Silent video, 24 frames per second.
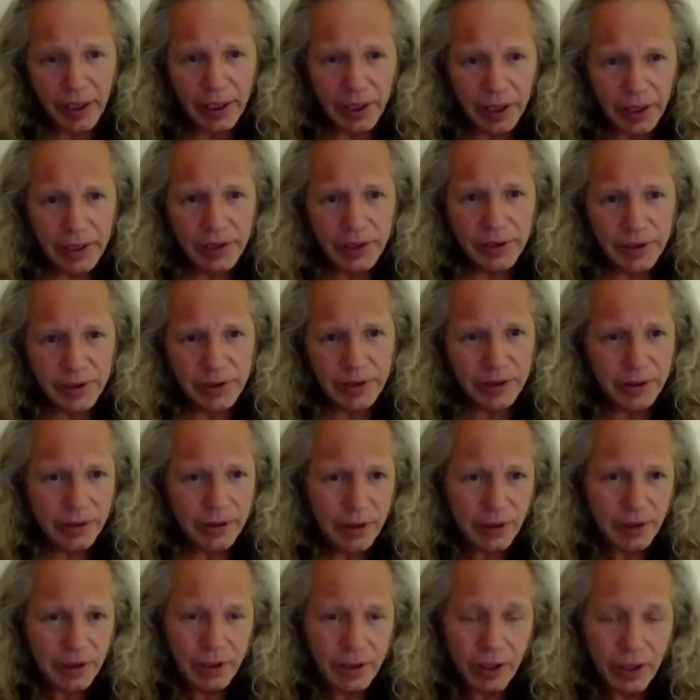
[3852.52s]

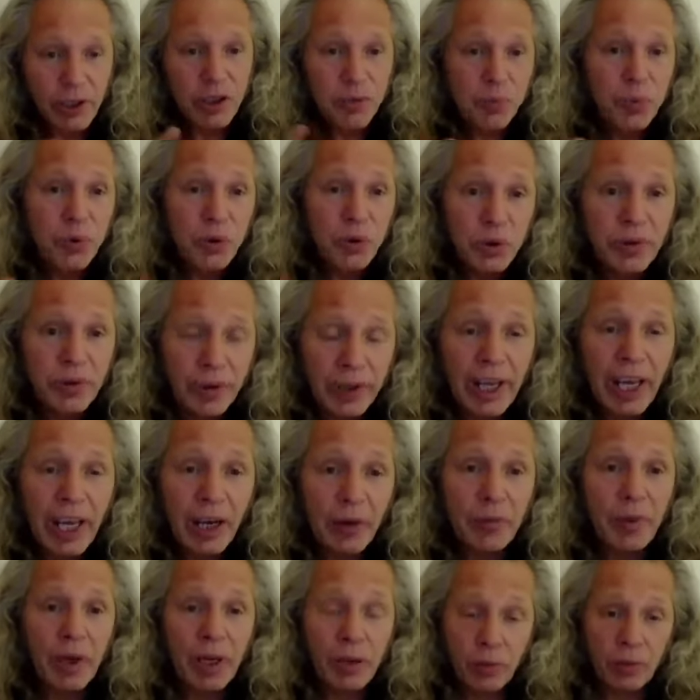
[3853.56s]
And it's proven
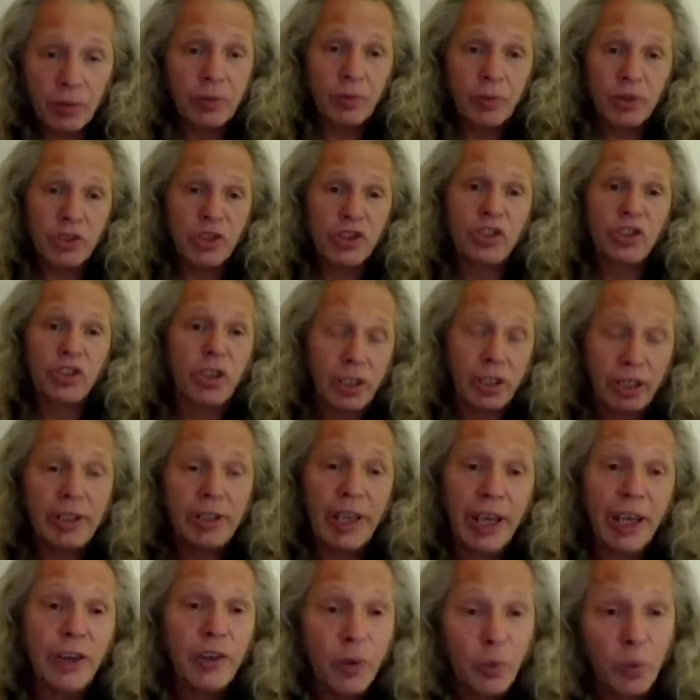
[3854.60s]
out by, we're shutting
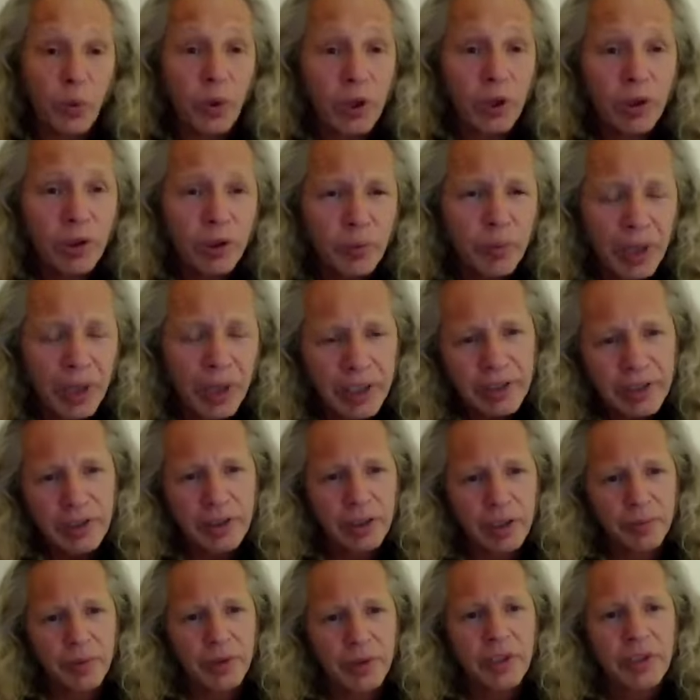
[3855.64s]
down the world
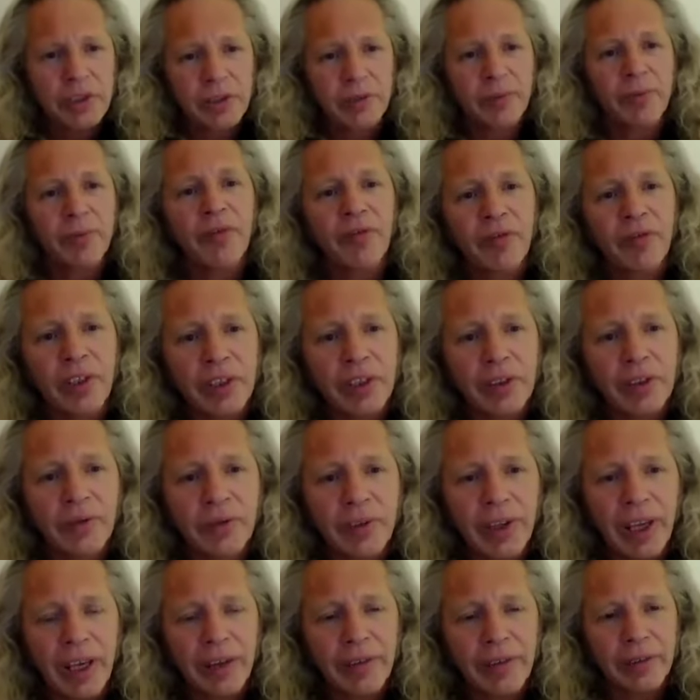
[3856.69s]
basically because of our fear of
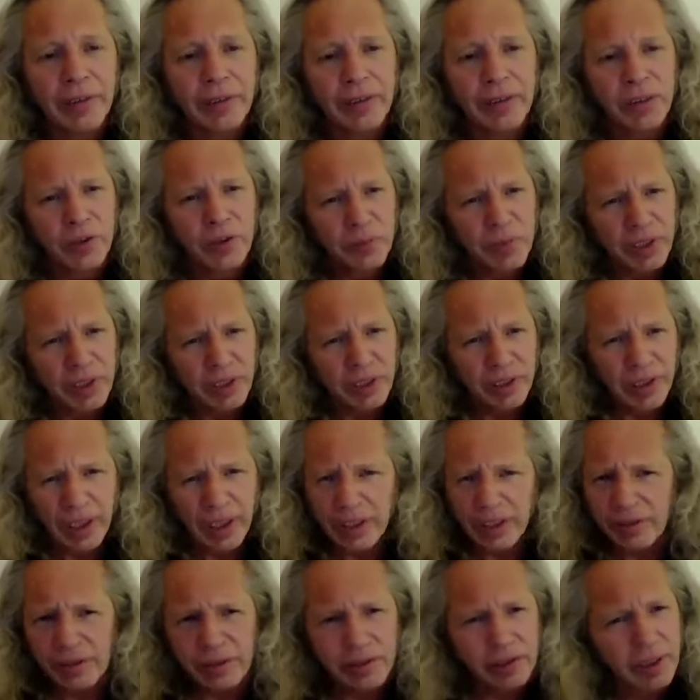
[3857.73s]
death. And to me,
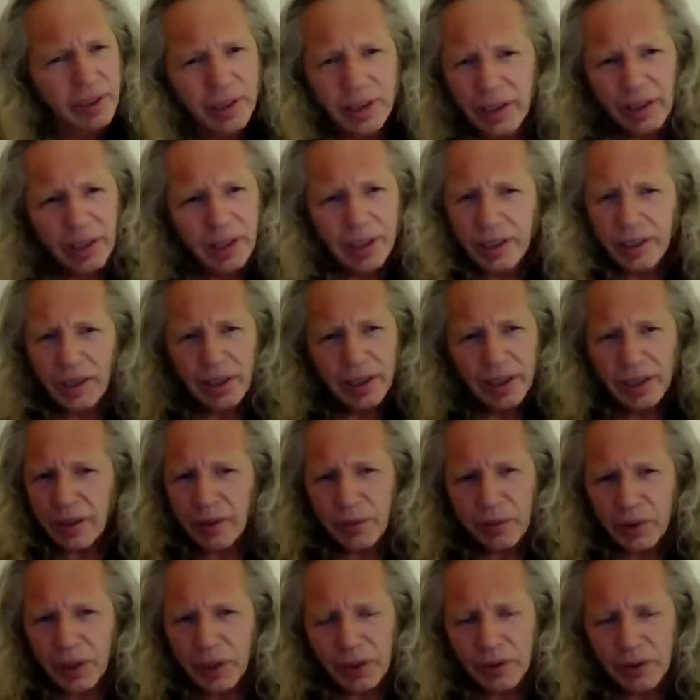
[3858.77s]
that's,
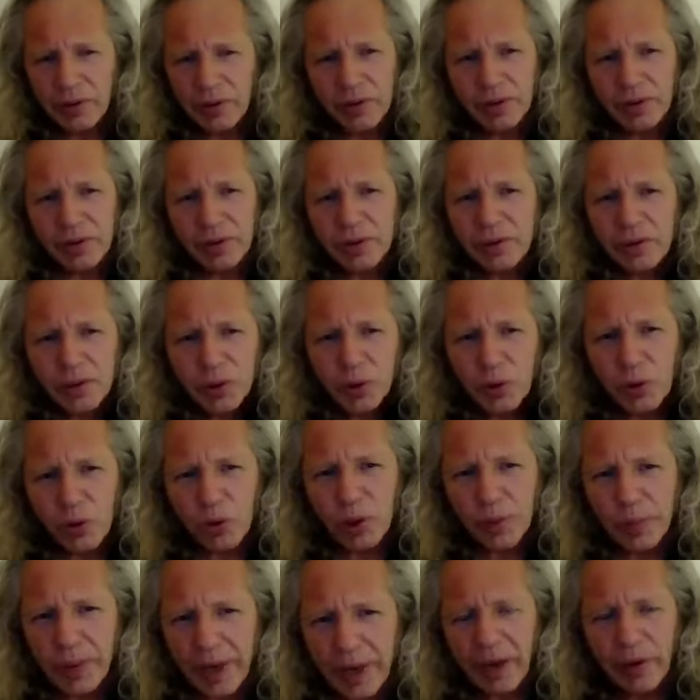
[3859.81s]
we don't talk
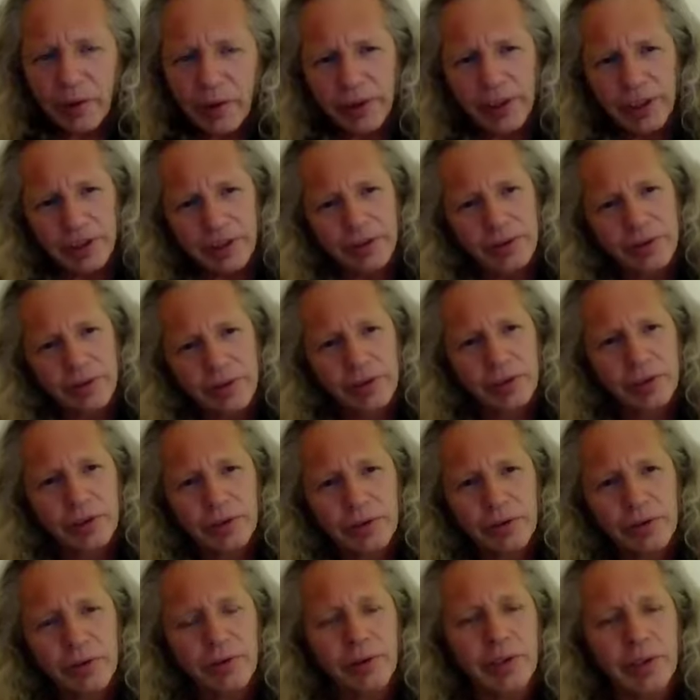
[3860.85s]
about this
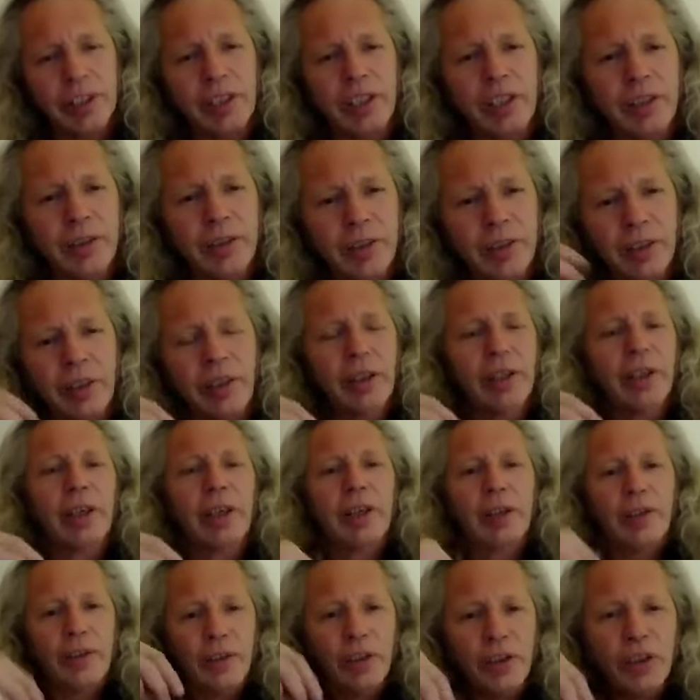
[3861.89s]
until either
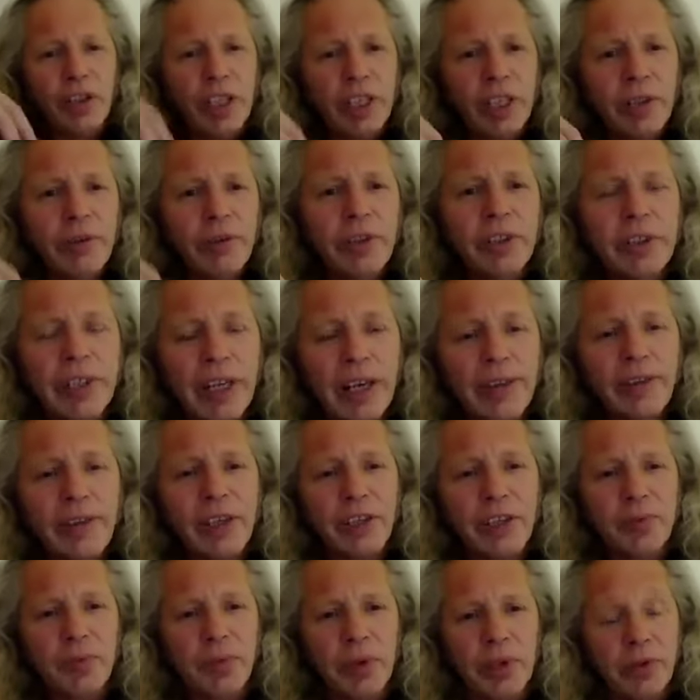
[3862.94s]
the nearing death
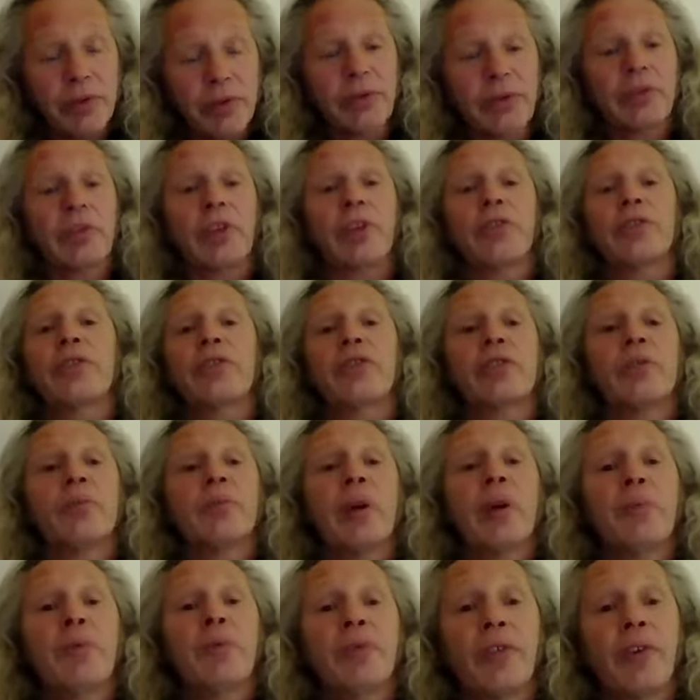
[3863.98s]
experience touches a
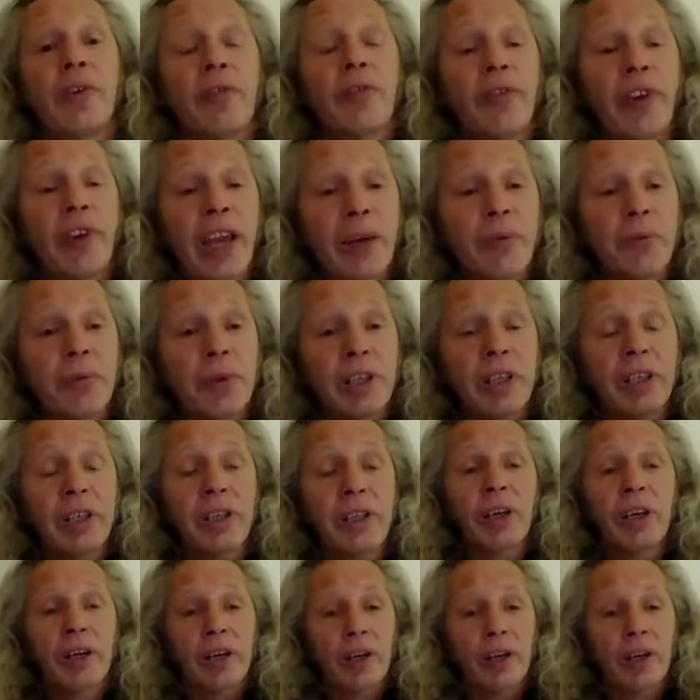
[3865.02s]
member of our family,